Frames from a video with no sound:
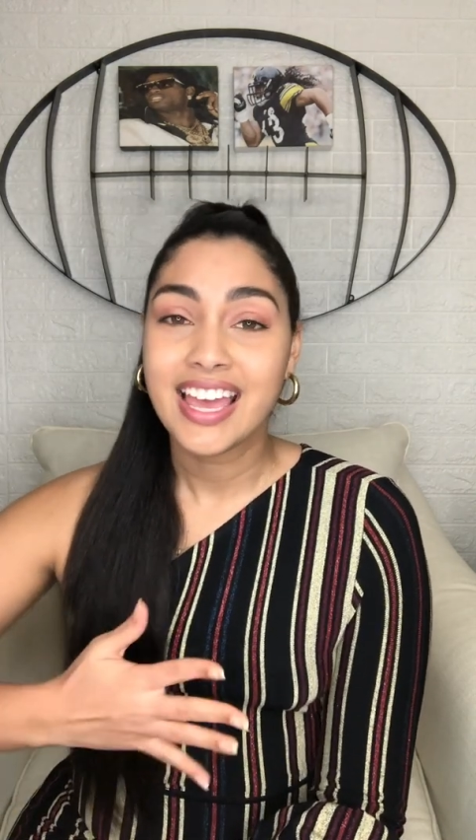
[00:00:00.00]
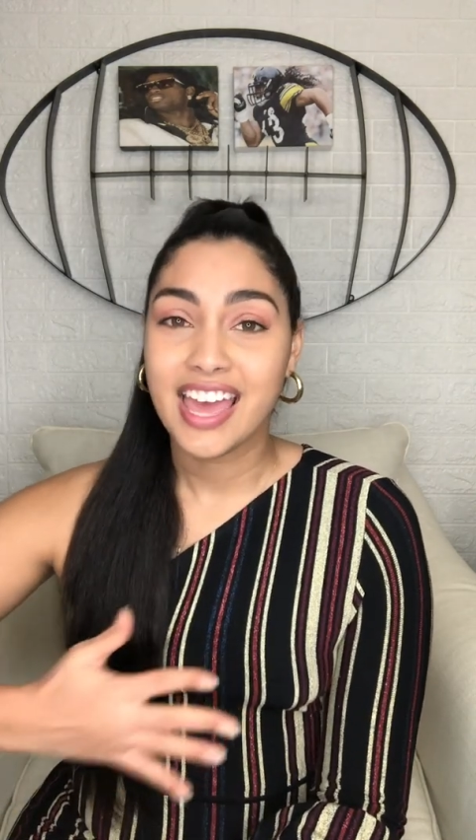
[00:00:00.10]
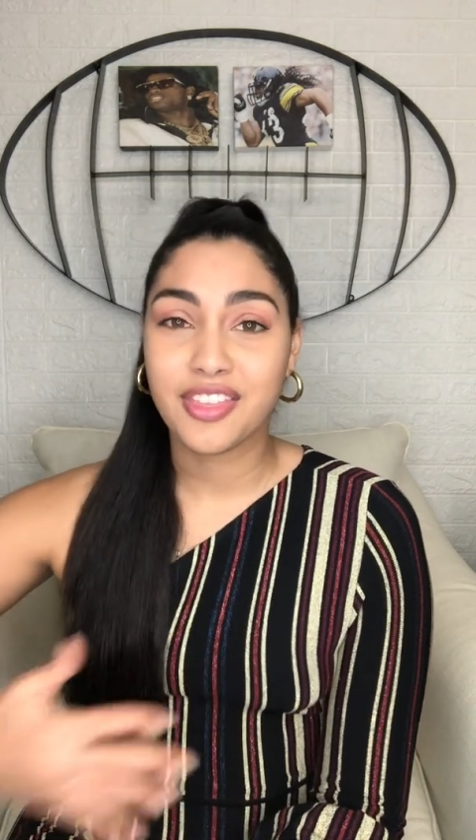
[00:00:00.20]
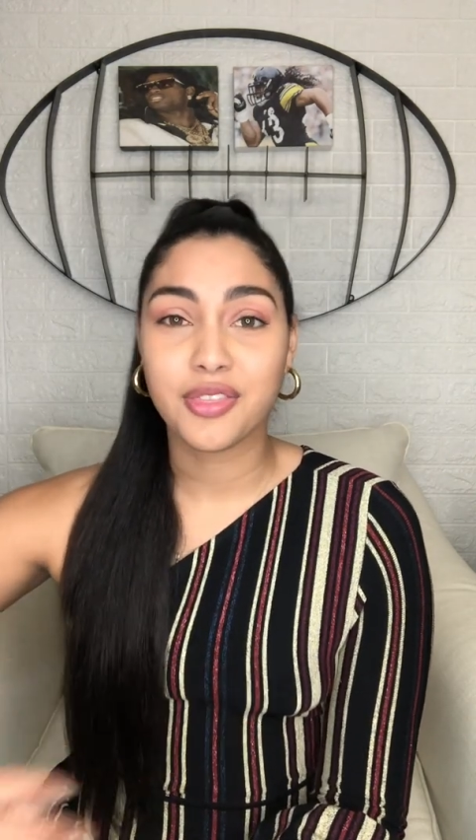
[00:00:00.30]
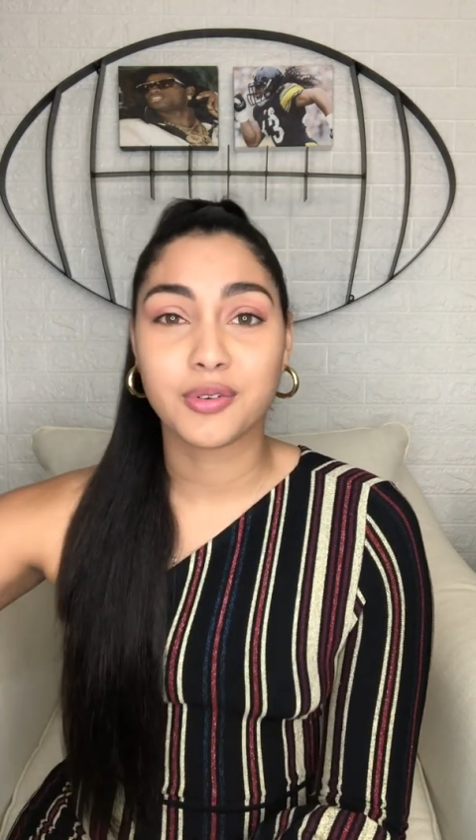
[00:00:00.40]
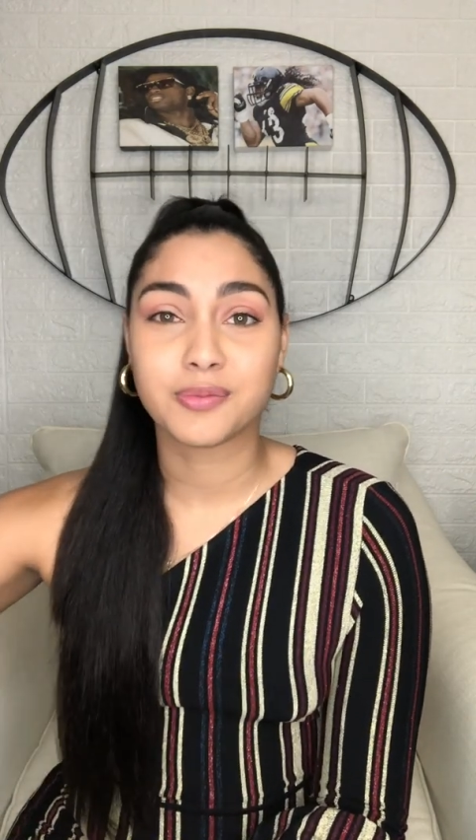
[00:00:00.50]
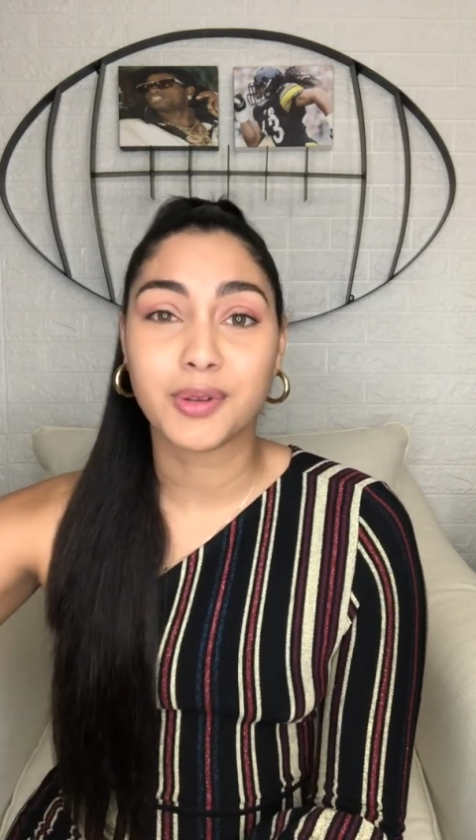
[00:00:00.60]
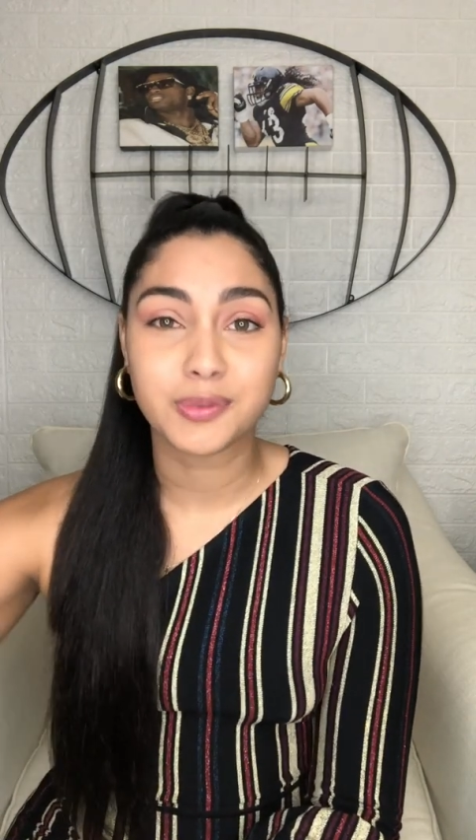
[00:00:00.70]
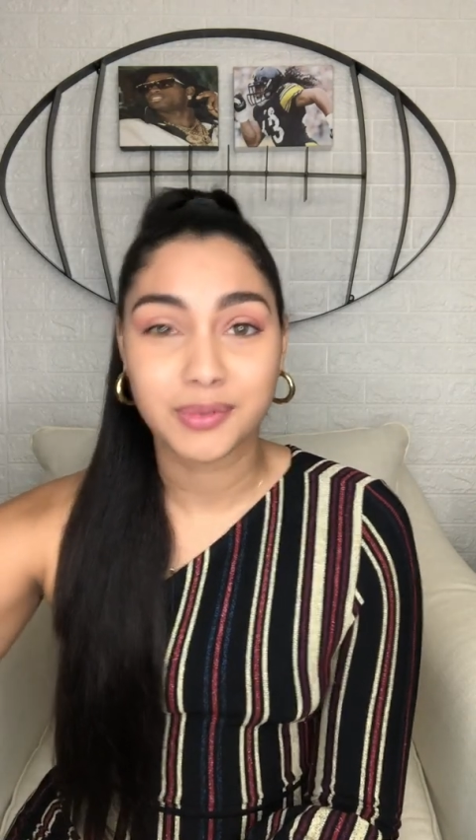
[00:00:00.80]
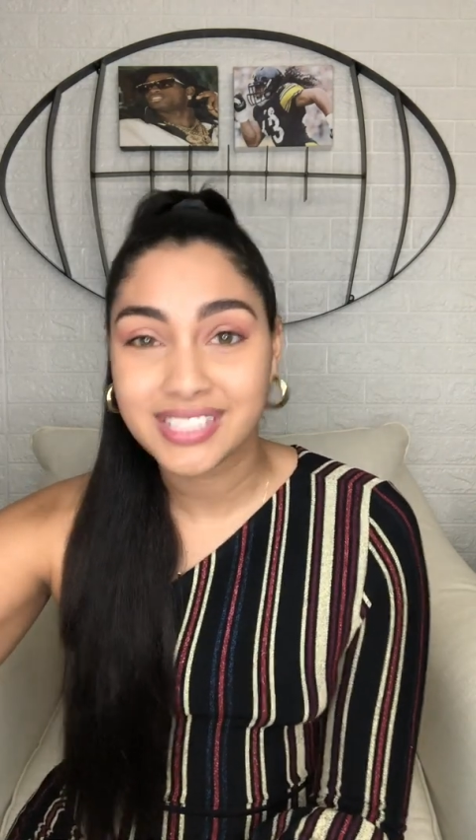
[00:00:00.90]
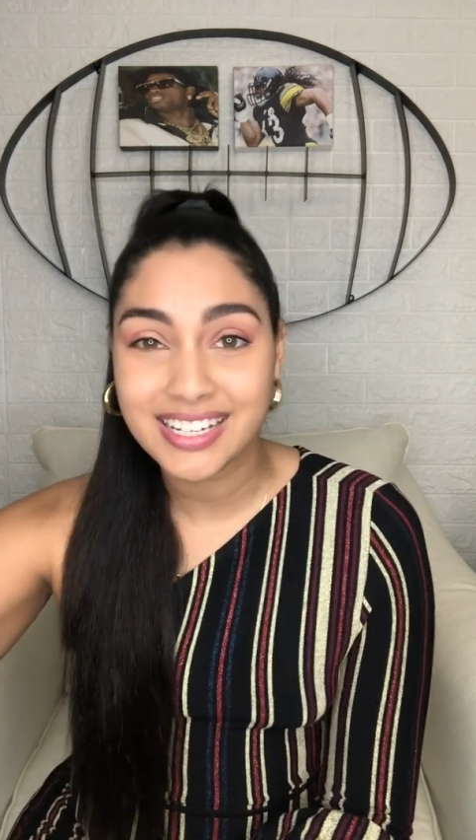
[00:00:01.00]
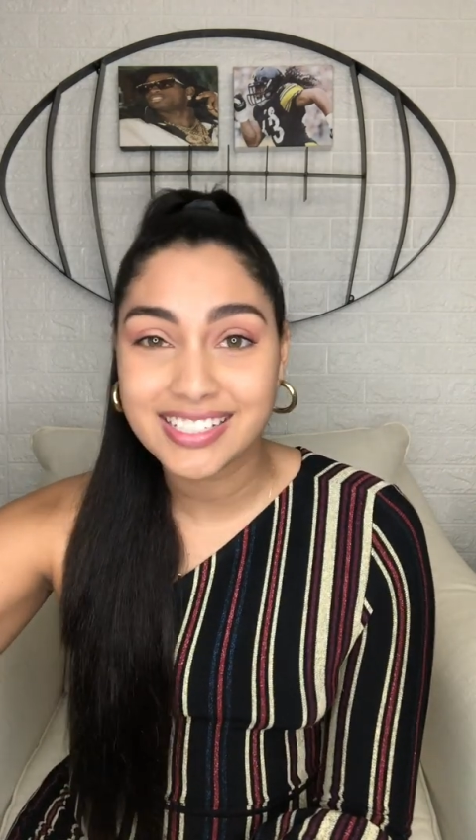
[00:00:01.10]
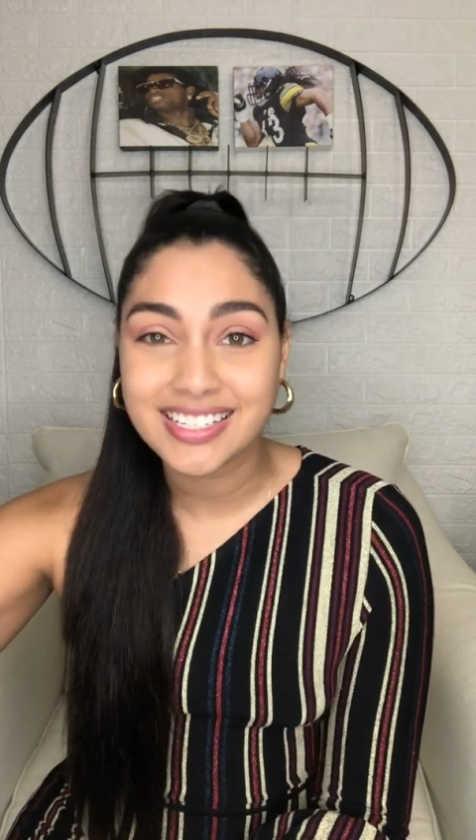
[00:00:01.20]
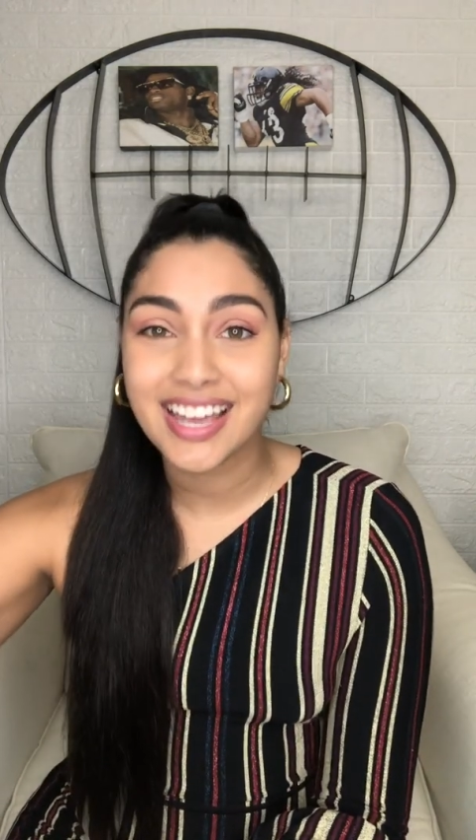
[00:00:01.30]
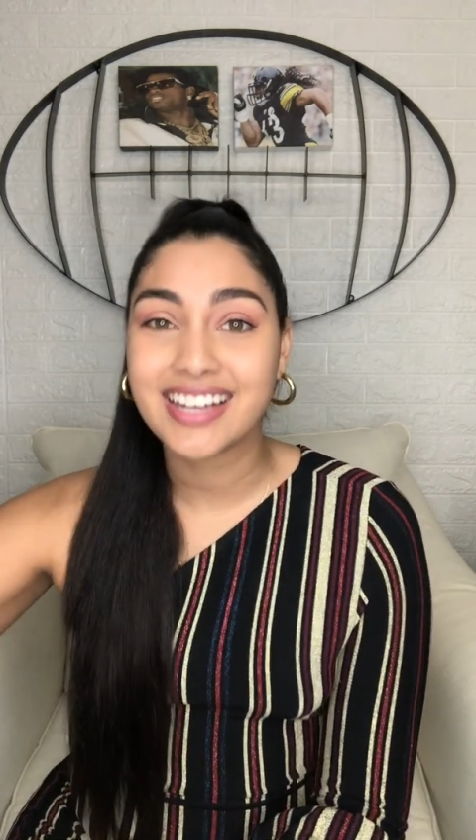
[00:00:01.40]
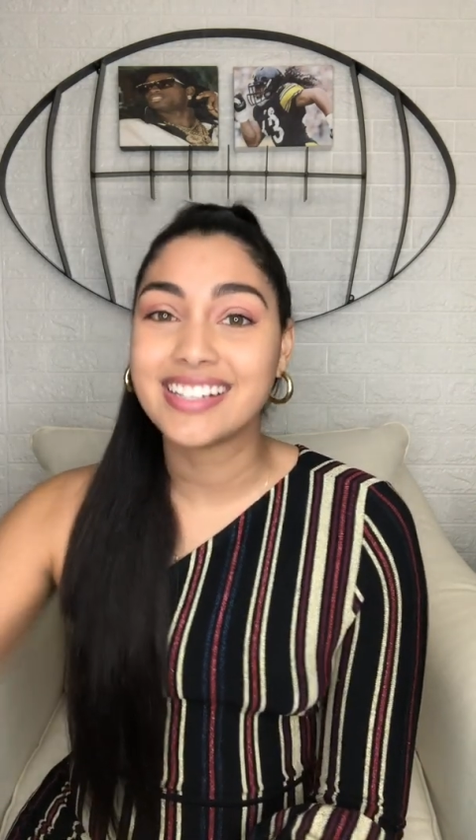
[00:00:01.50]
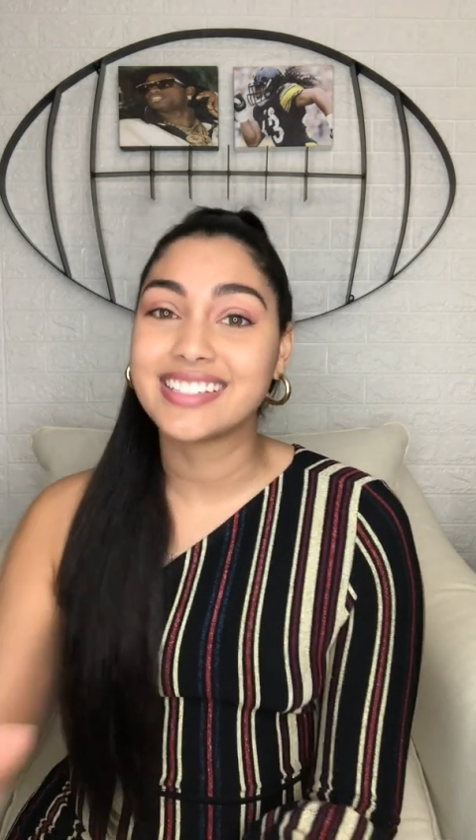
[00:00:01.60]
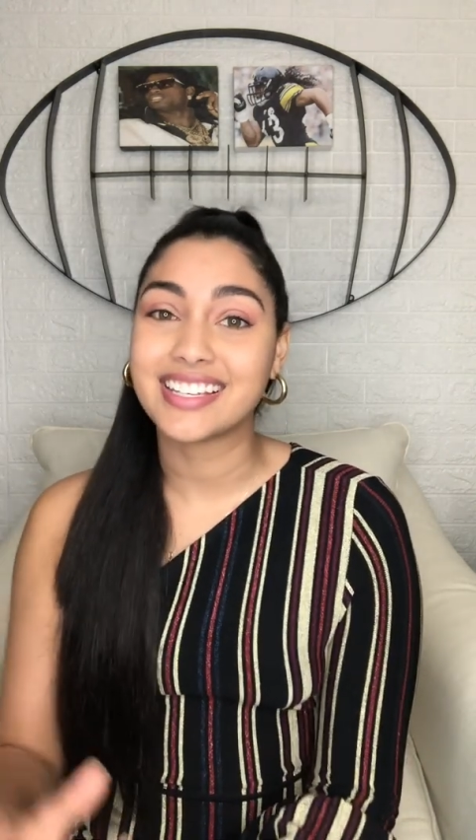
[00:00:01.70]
and then there was multiple touchdowns,